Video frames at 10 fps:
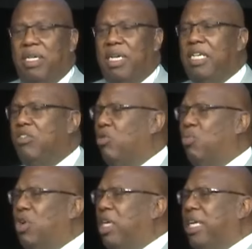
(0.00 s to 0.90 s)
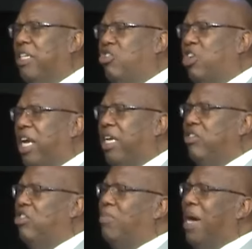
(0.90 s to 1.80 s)
he's the one that
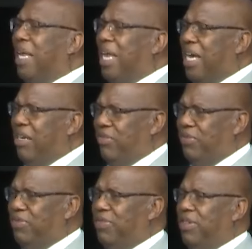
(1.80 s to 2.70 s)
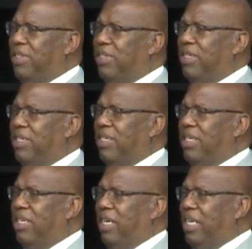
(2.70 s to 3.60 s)
changed my life.
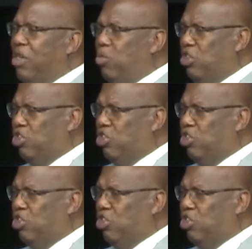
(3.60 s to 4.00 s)
And he will